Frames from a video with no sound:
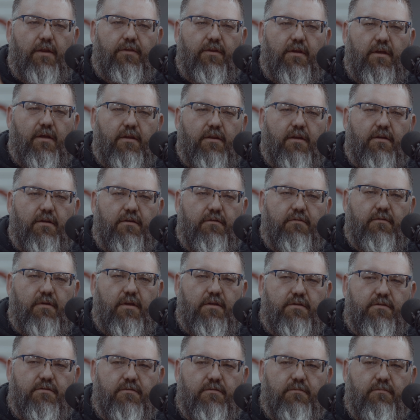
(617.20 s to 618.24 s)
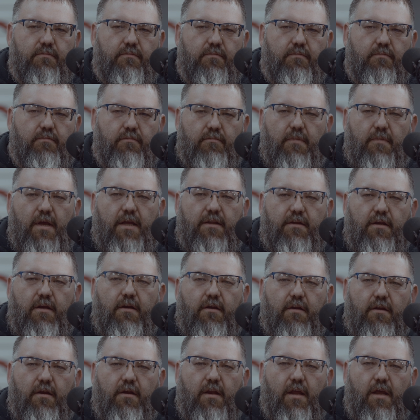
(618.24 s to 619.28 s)
I think it's at the end
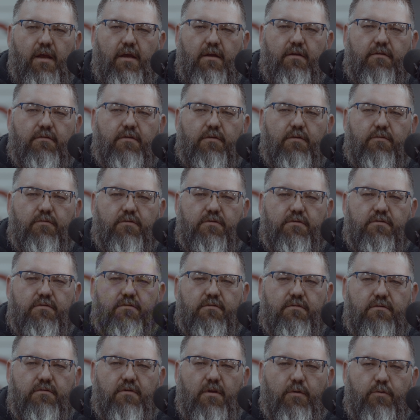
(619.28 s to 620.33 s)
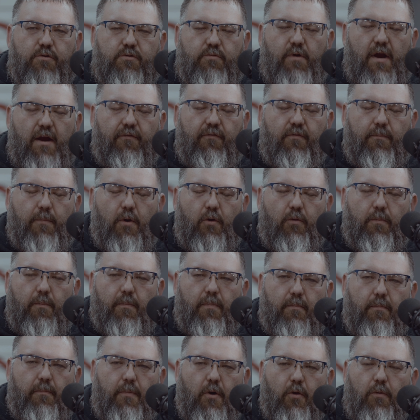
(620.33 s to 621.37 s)
of the day, it was right for
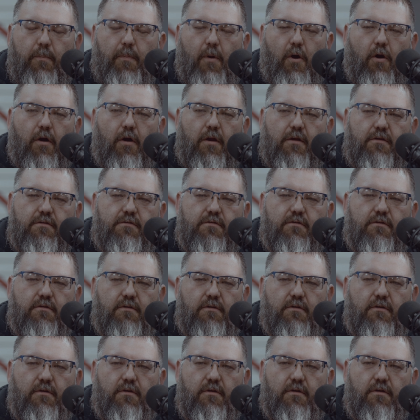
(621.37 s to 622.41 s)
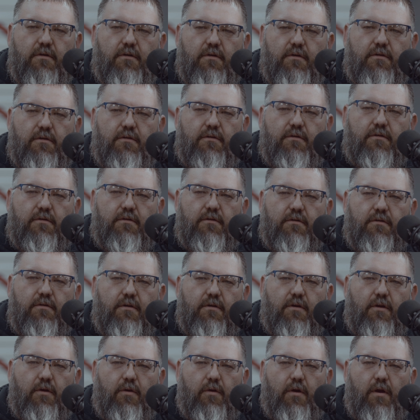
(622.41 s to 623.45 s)
both parties.
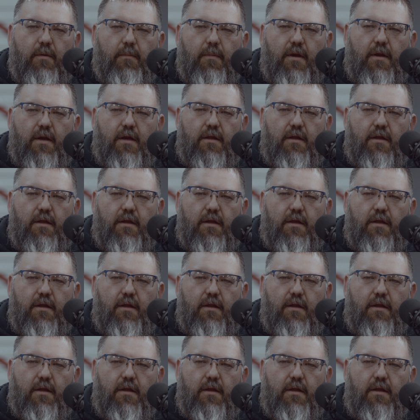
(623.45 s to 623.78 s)
You know what I mean?